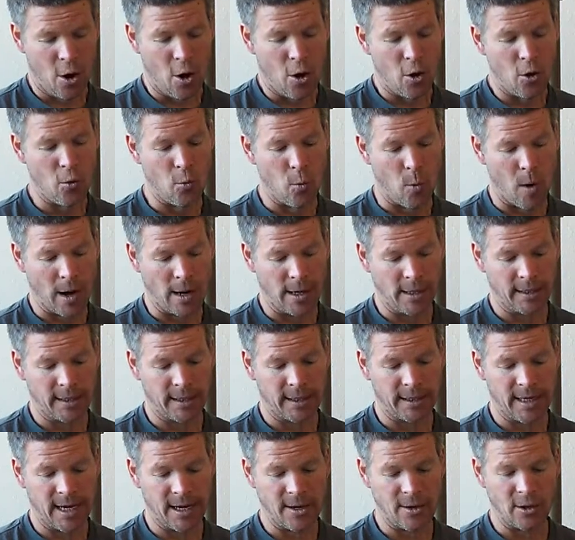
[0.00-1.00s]
who wanted to
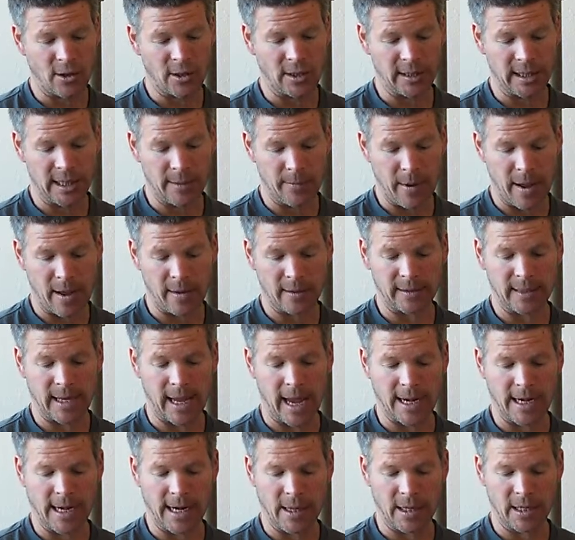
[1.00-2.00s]
continue to sleep
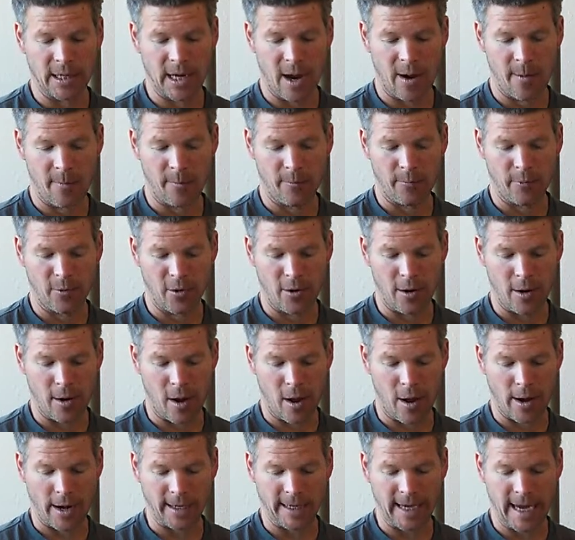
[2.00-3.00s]
outside in the comfort
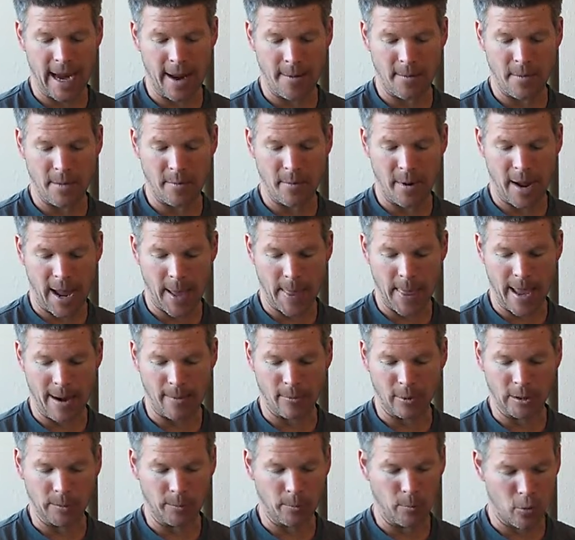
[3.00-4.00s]
on a camping pad that
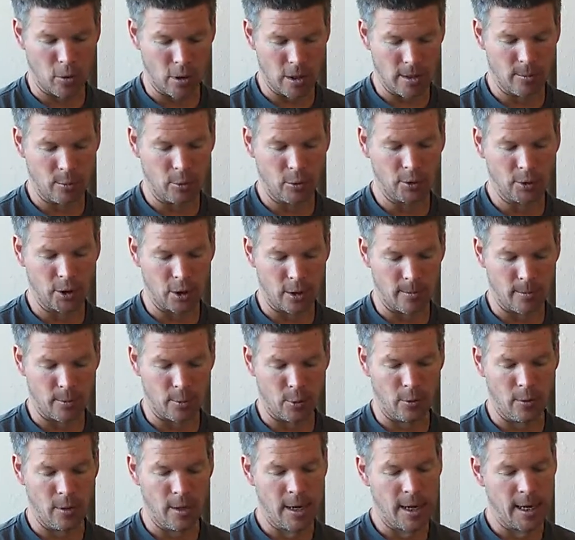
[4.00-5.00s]
was portable,
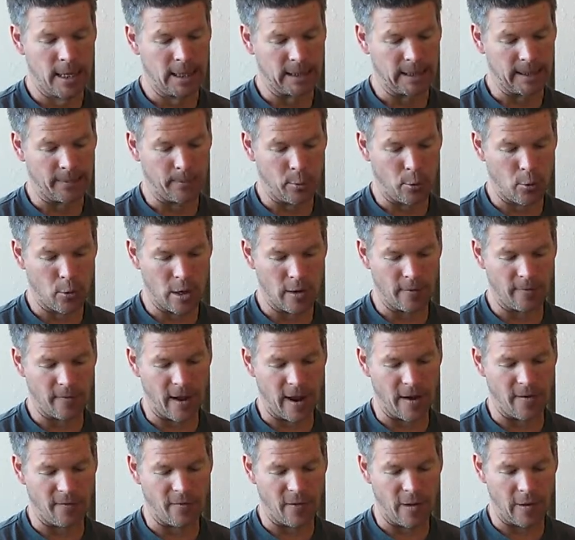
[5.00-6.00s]
durable, supportive,
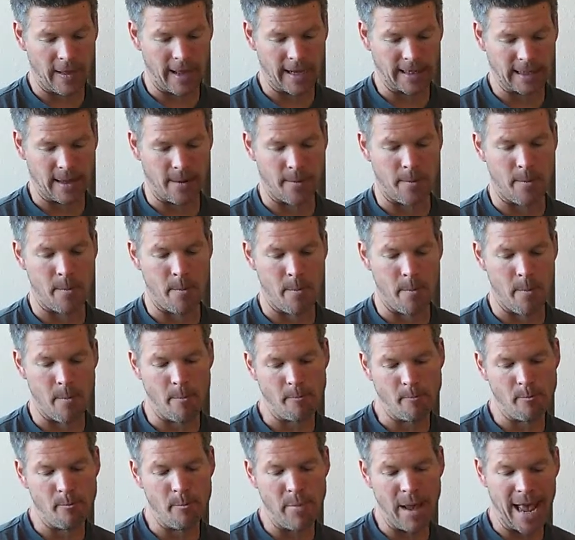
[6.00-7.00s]
and felt like the
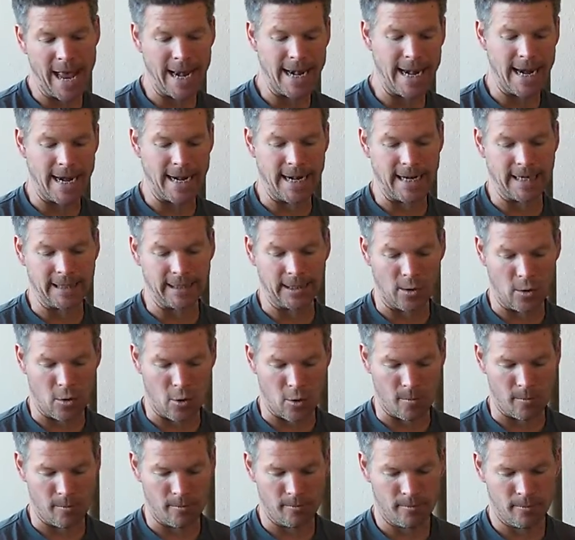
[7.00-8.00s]
bed in his
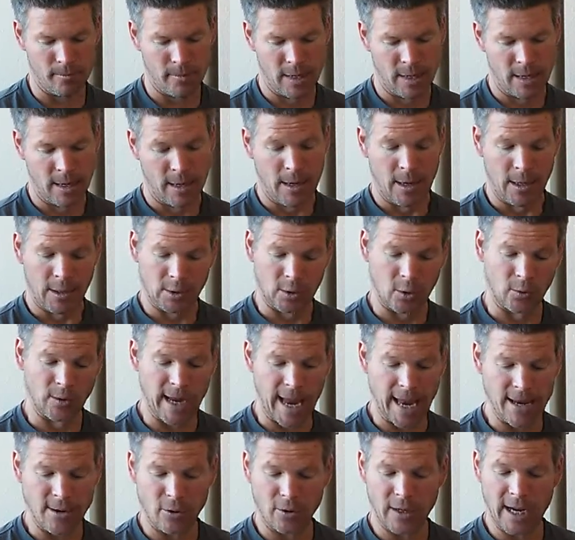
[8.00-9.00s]
home. So
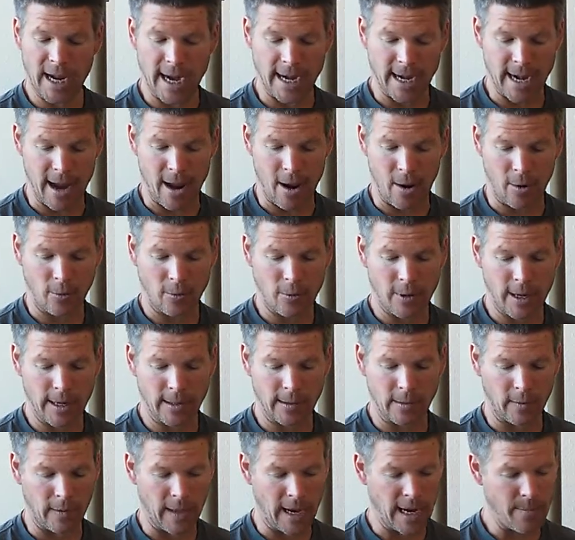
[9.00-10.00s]
Daniel Kanow created
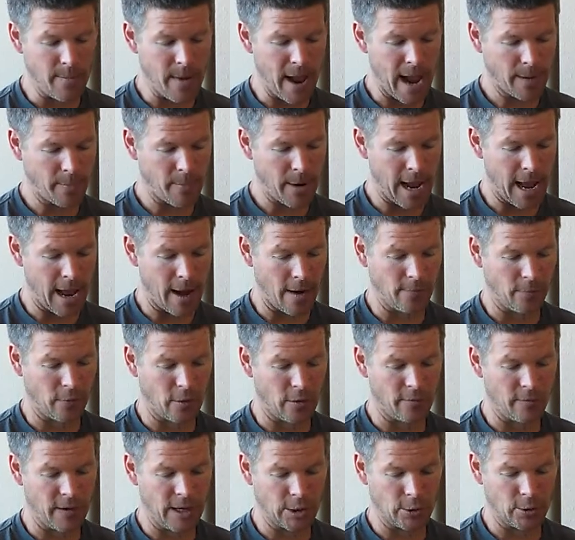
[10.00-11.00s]
a LaidBack pad for
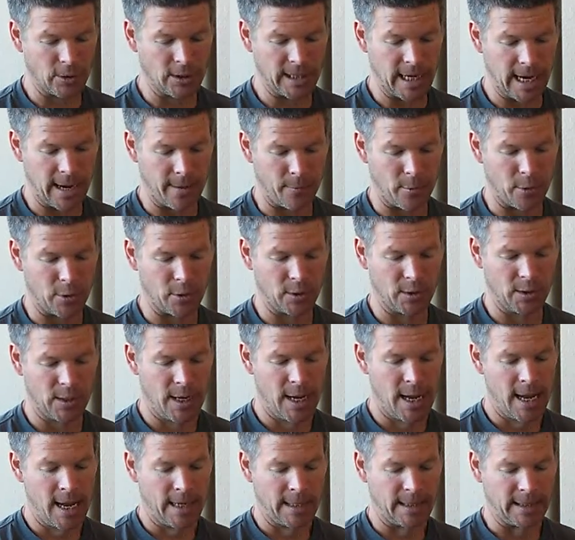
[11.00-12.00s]
adventurous campers
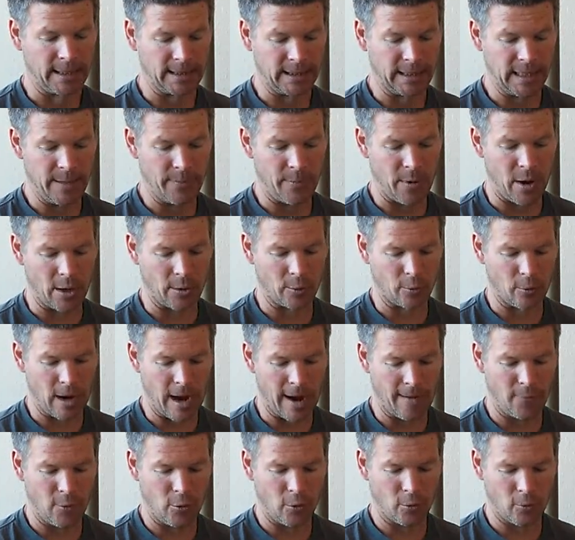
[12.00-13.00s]
to sleep on
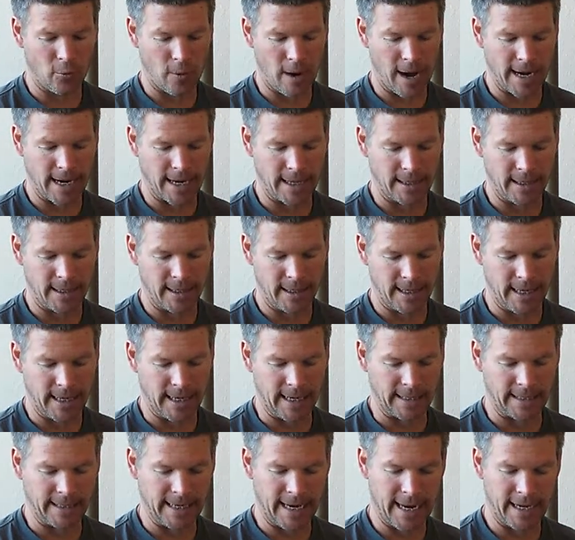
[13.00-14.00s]
gravel, granite, in
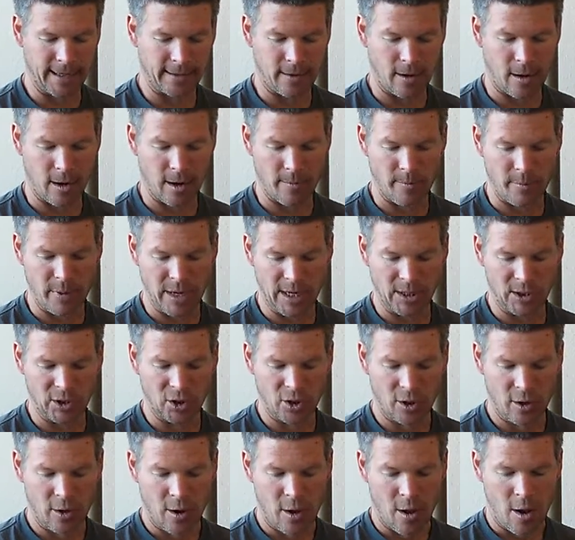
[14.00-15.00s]
a tent, on a
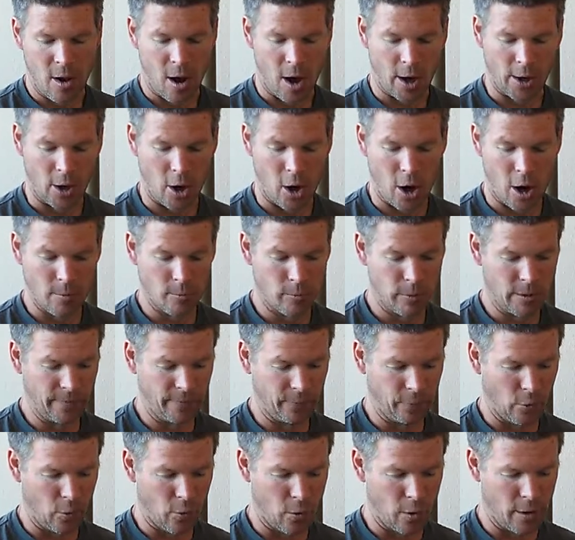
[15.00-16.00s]
beach, on a hardwood
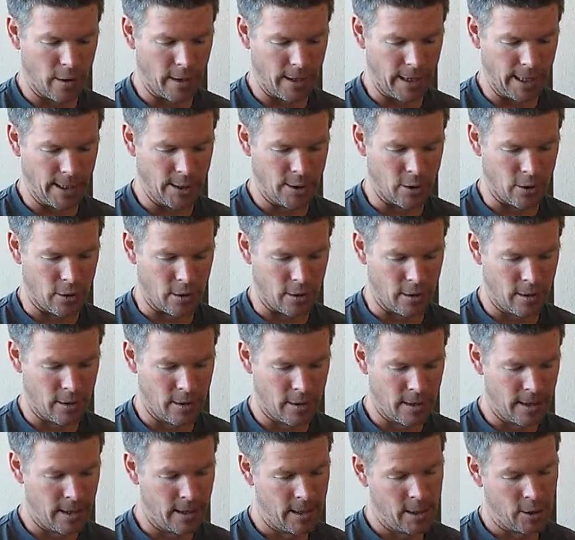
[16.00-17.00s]
floor, in your
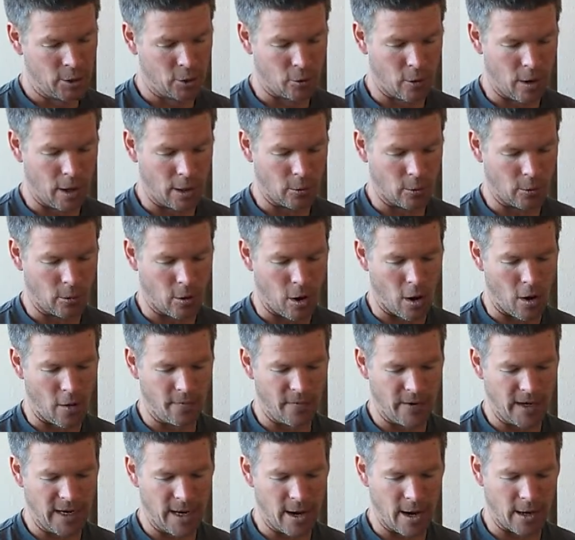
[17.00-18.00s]
truck or
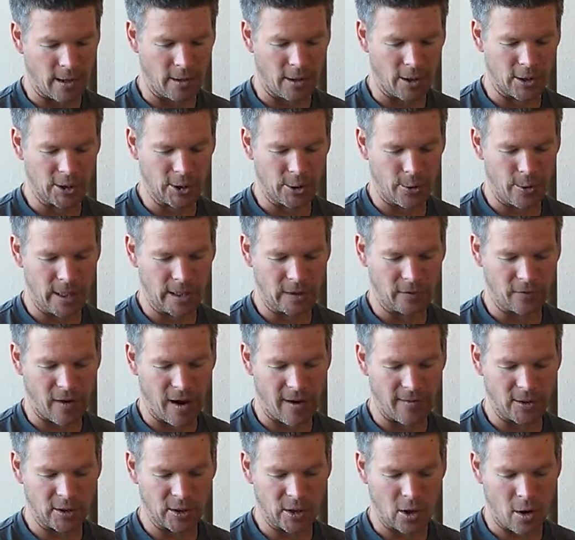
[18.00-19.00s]
RV, on a luxurious
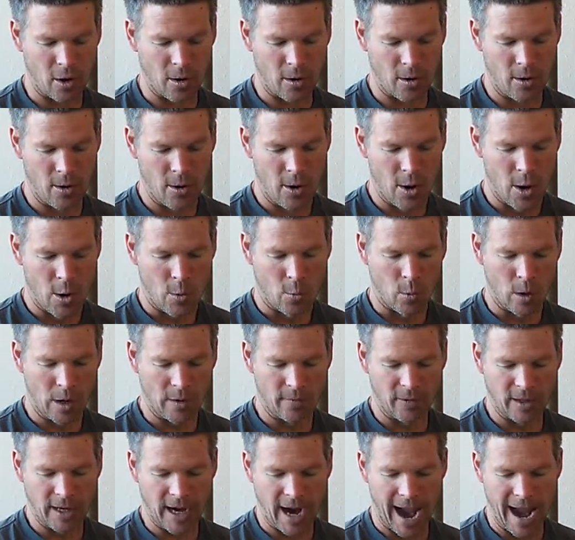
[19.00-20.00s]
5-star,
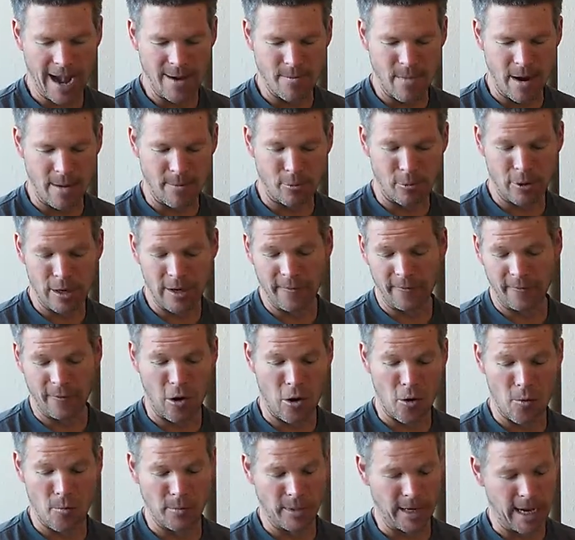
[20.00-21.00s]
one-of-a-kind memory
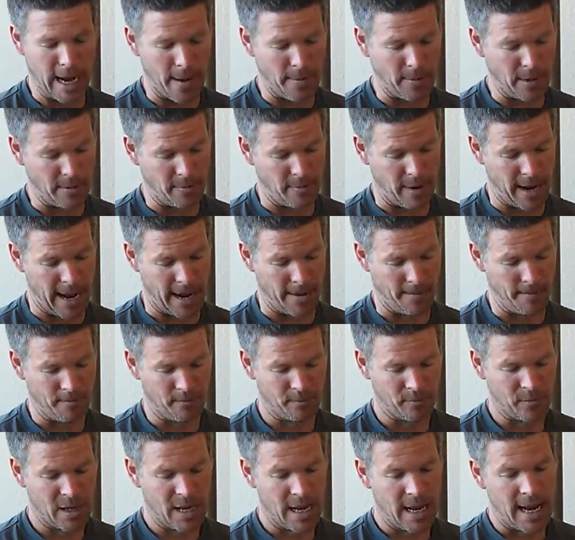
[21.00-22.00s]
foam camping pad.
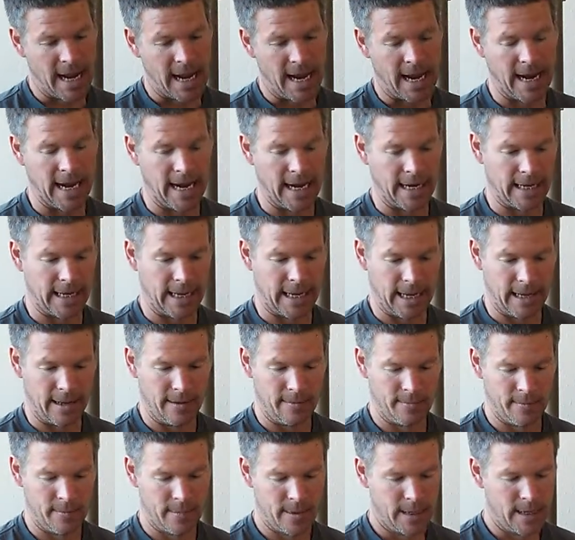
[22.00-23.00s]
And
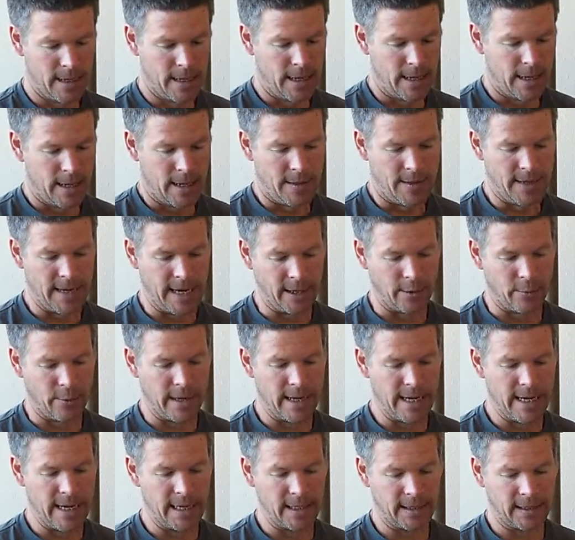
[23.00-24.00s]
the
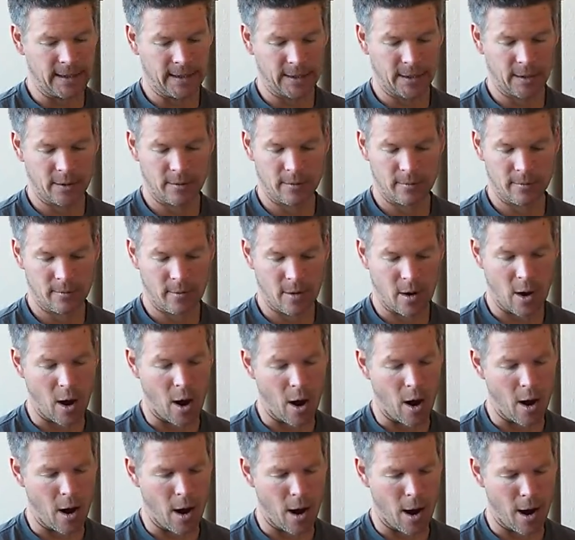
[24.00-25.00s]
ingredients
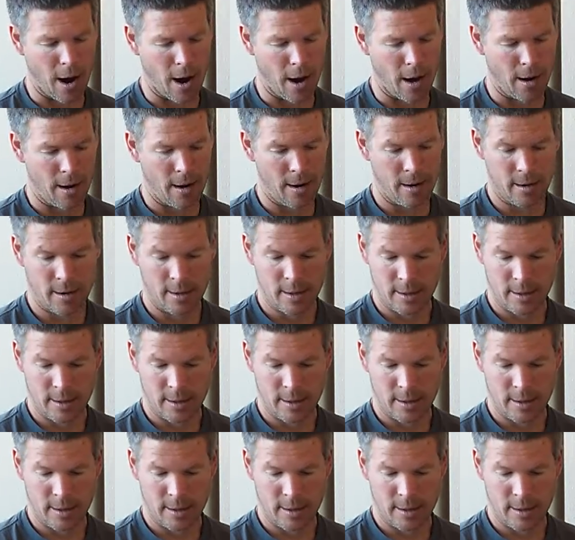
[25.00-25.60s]
are